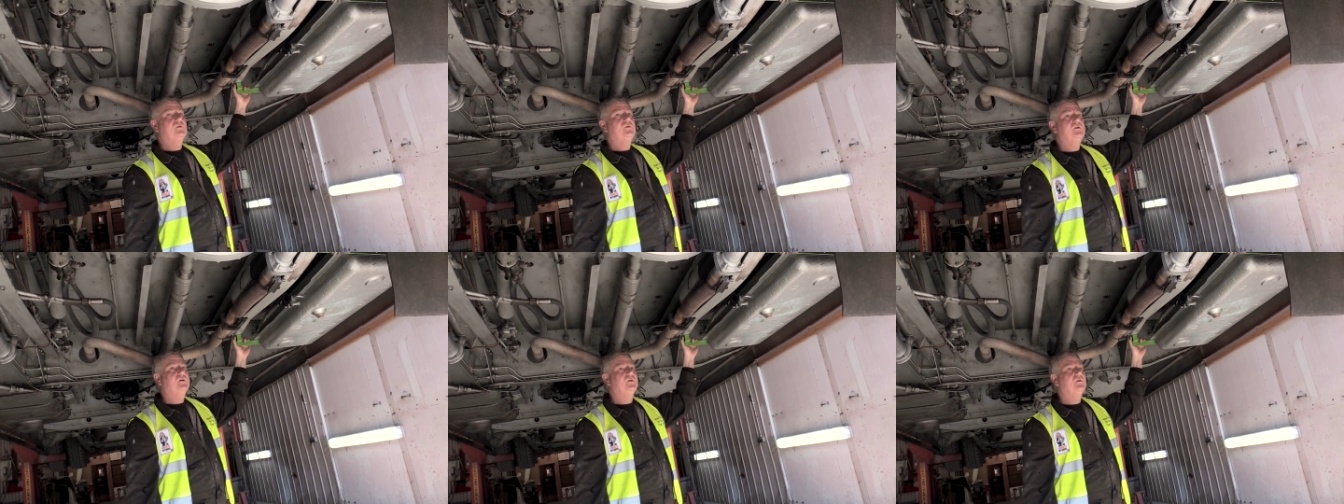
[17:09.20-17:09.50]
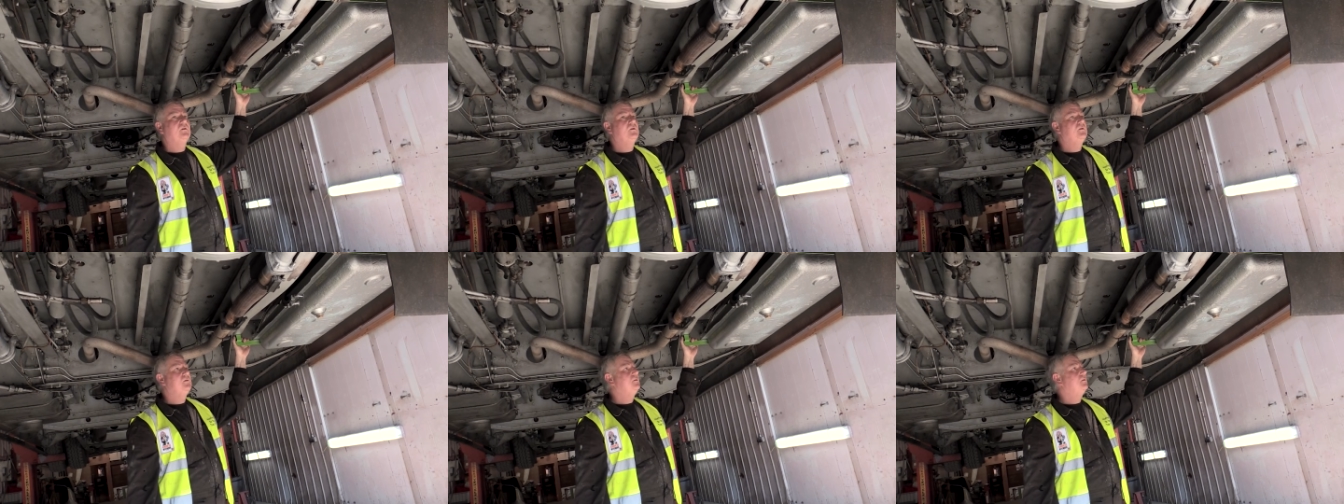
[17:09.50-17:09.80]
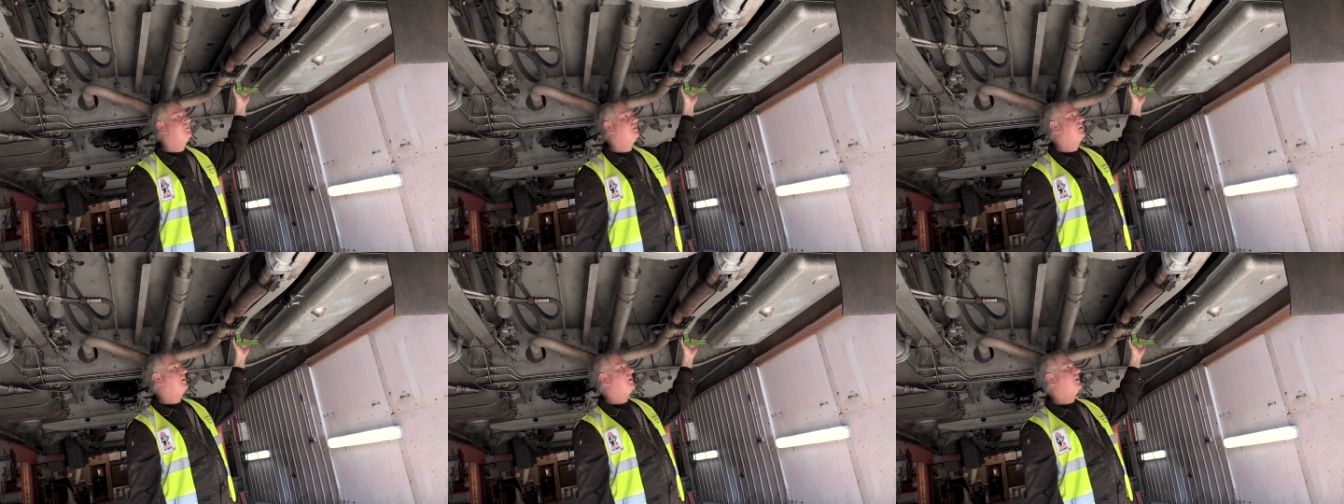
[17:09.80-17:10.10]
cooking
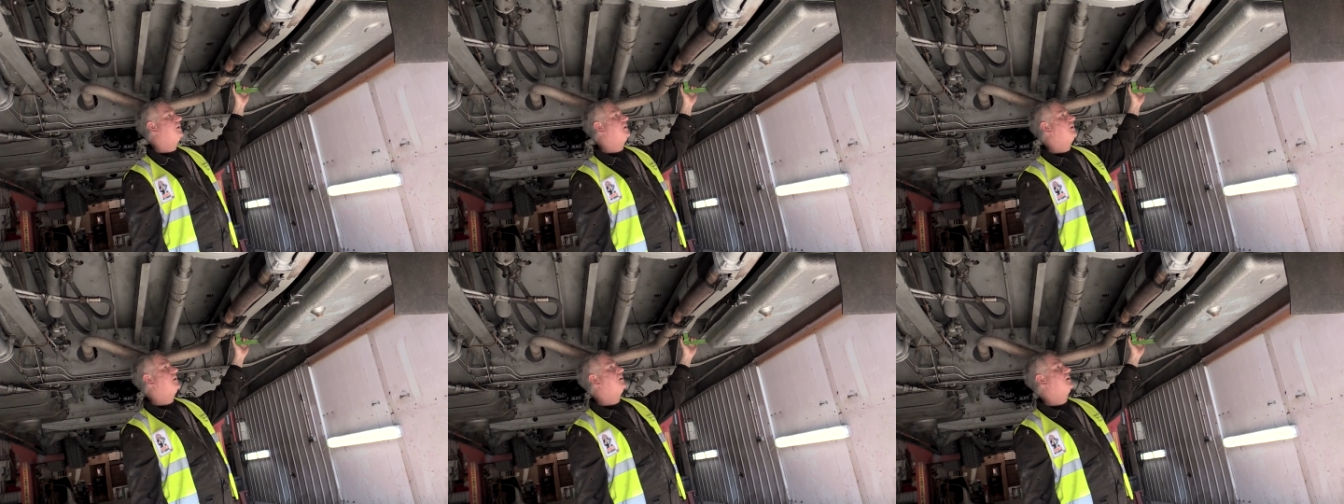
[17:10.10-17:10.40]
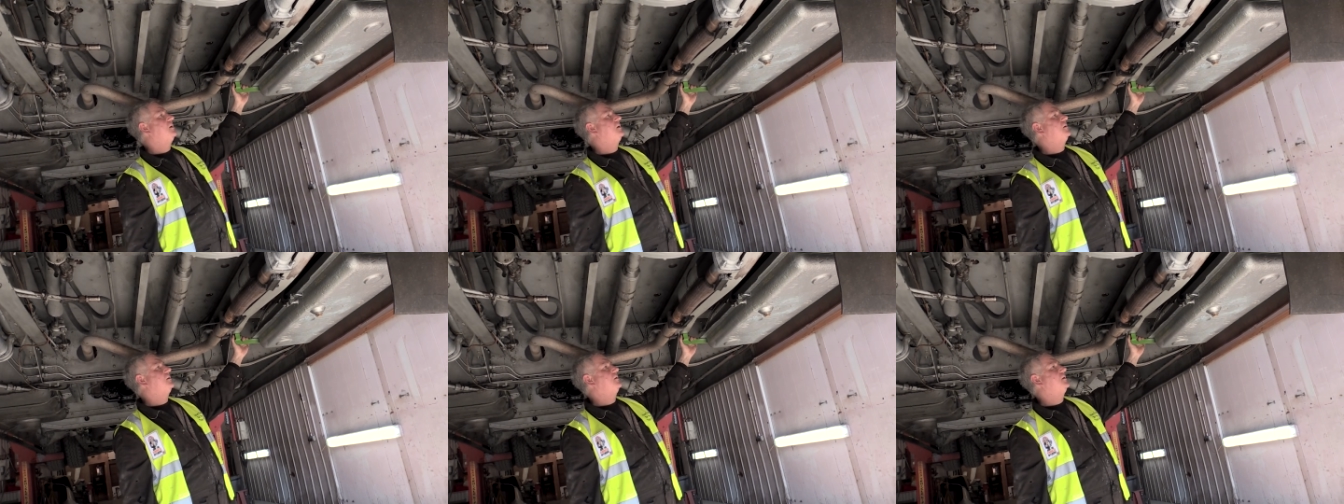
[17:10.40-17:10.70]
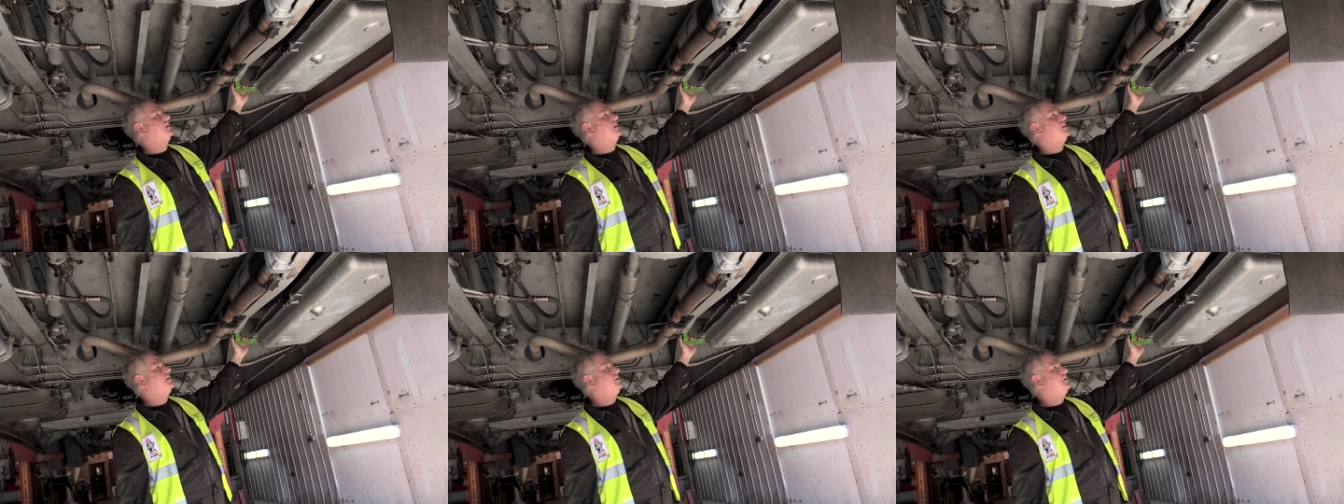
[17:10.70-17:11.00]
uh,
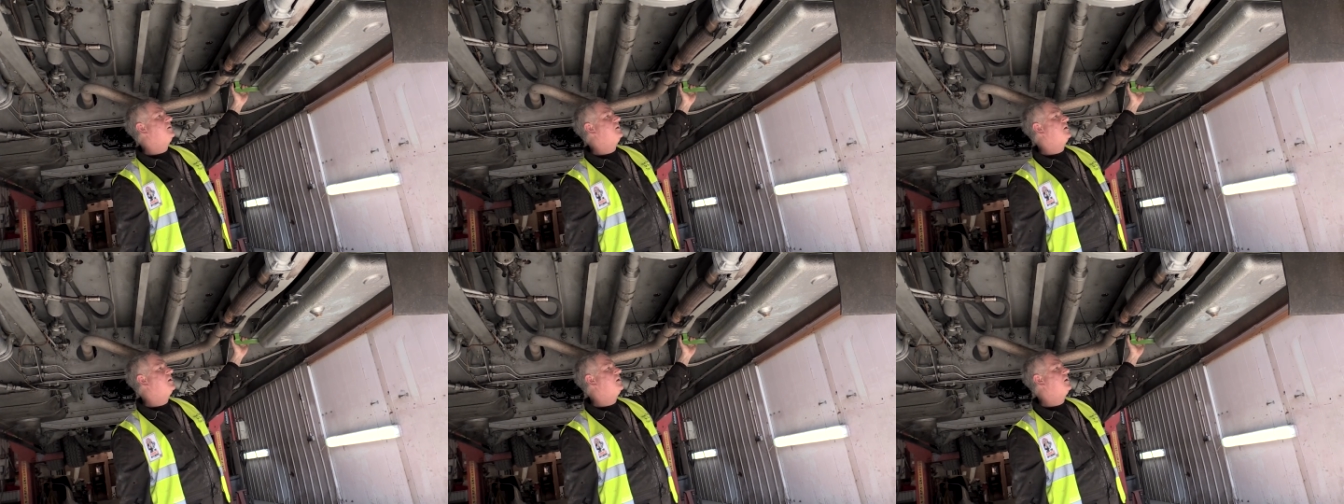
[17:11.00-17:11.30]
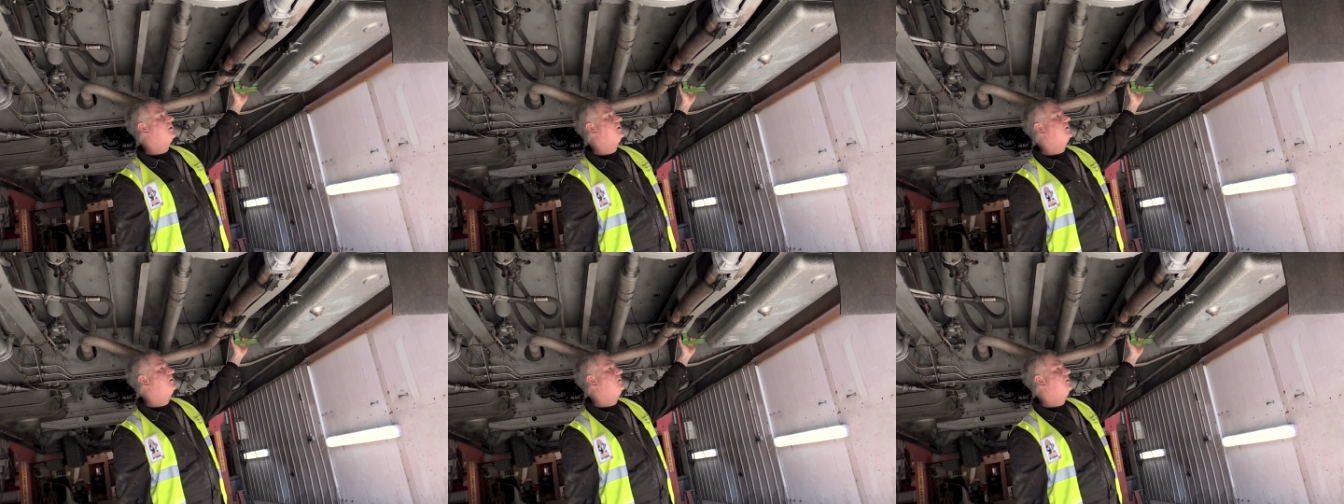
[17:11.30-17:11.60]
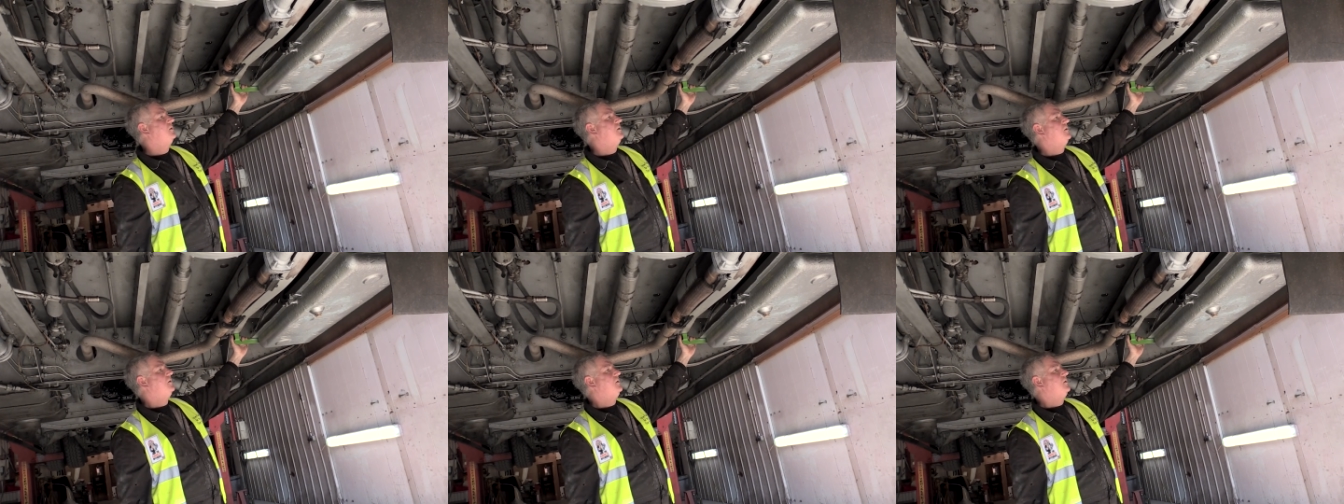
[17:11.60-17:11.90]
in uh,
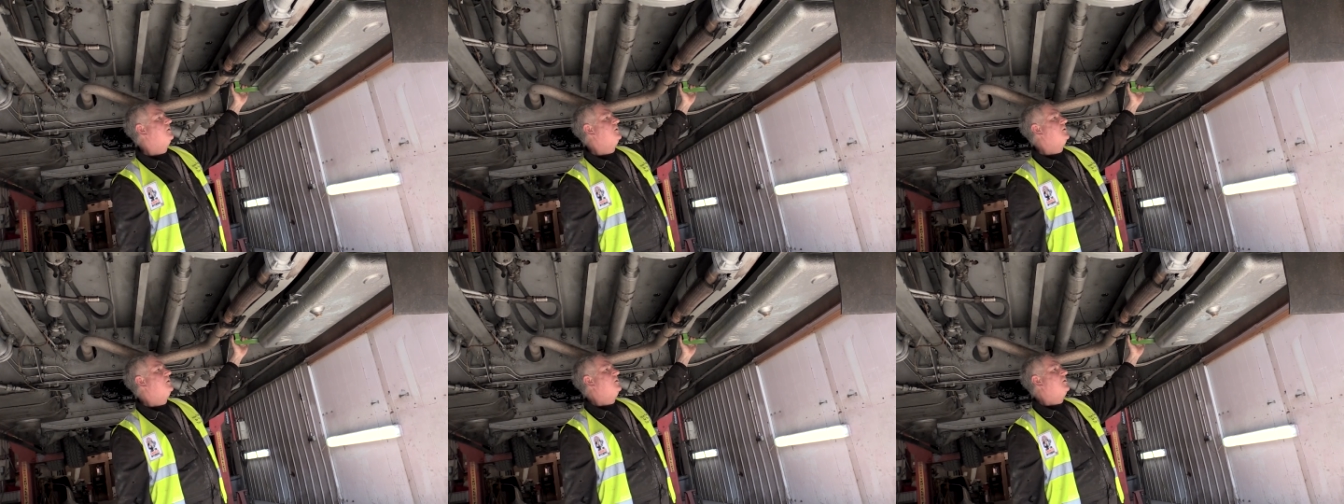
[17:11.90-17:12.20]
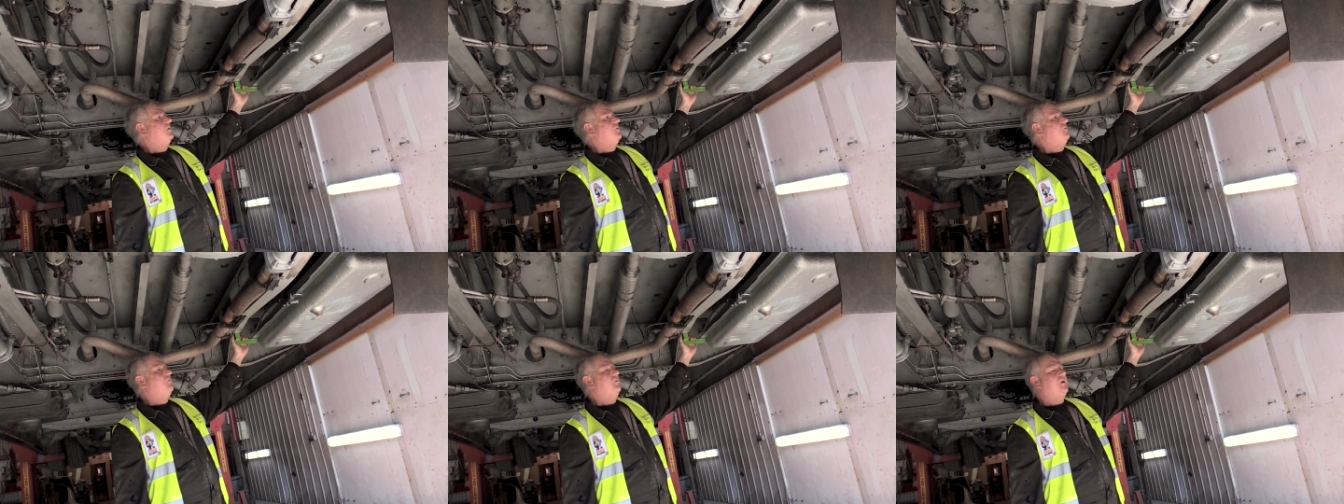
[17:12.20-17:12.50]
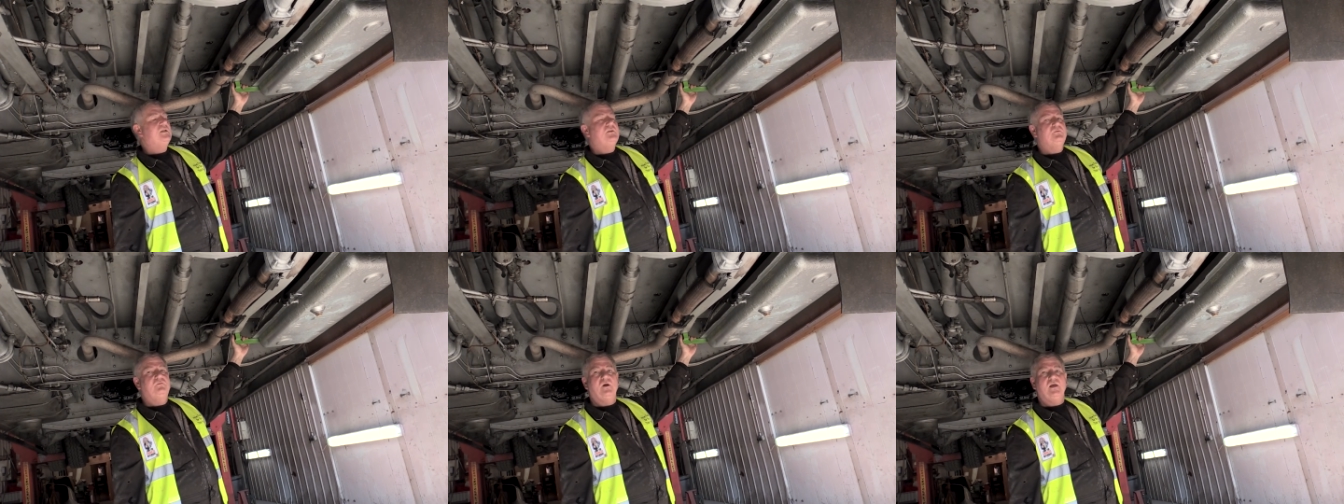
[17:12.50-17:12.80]

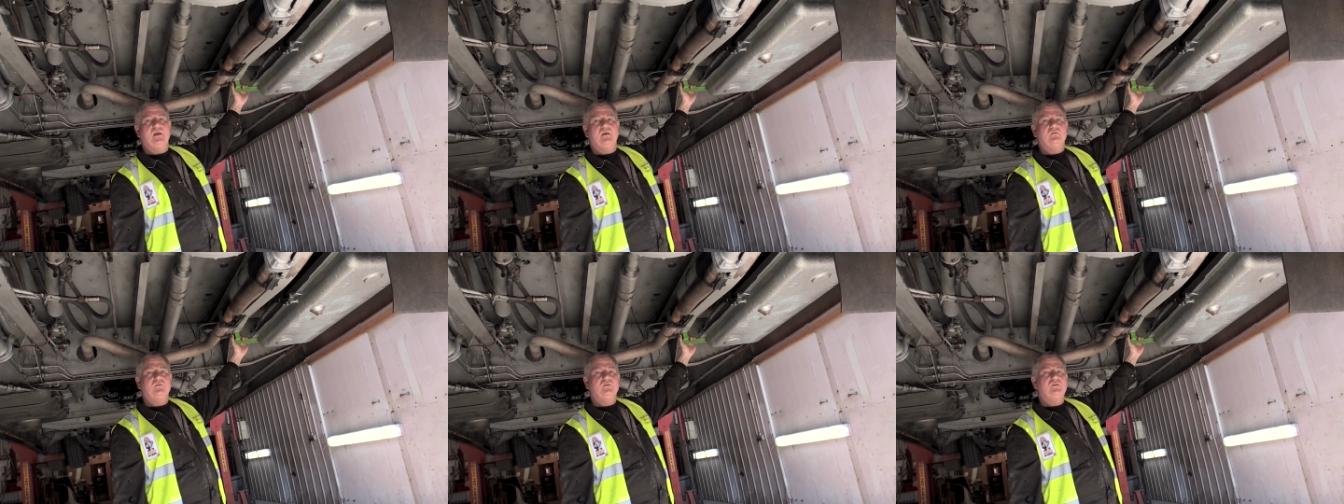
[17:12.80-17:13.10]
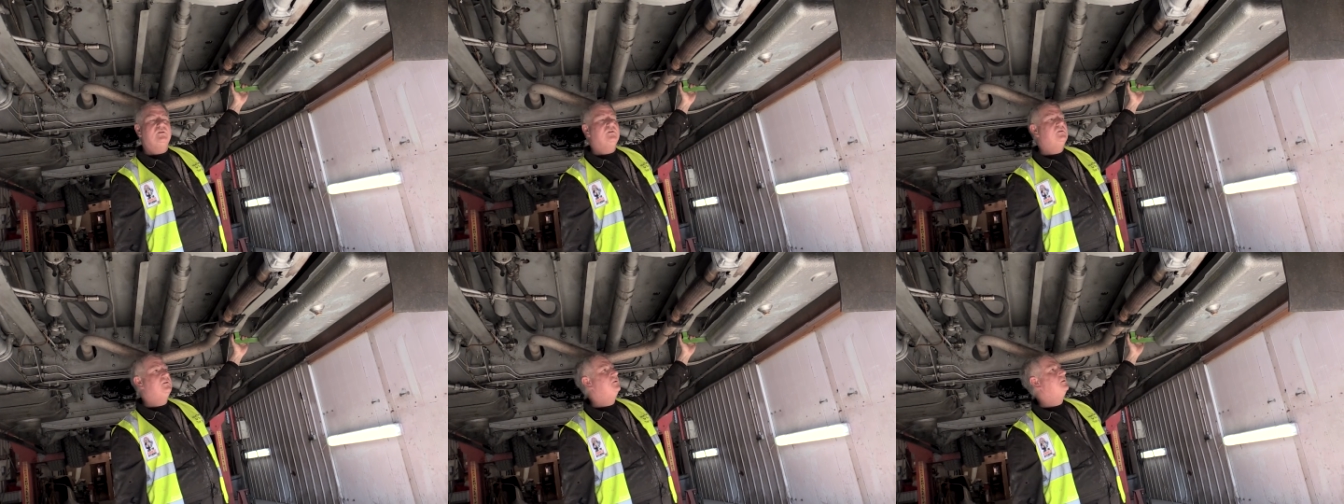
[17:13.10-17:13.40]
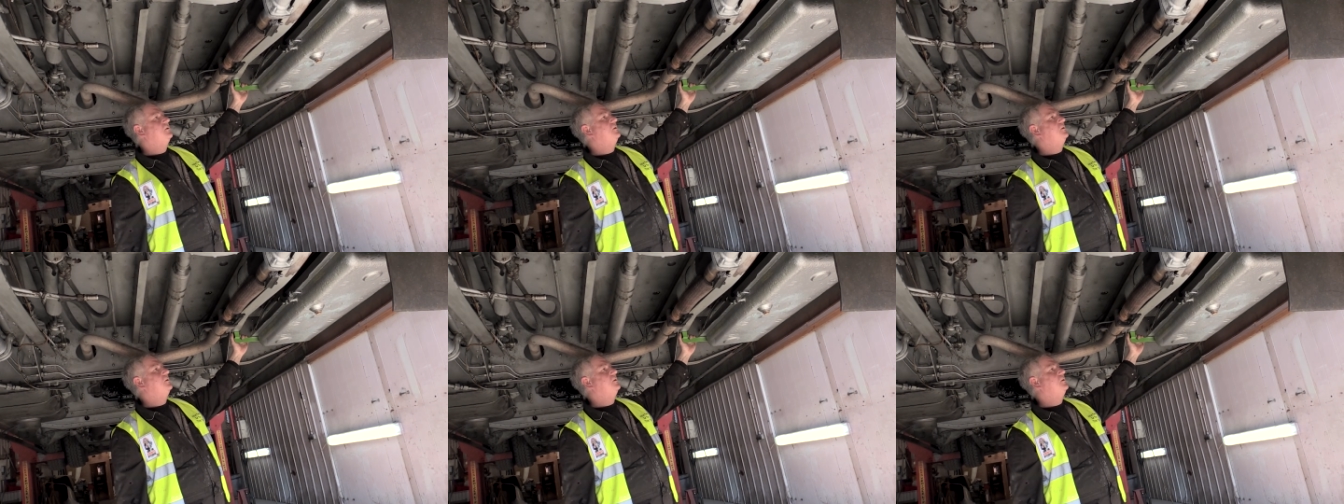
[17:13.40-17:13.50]
West Wales.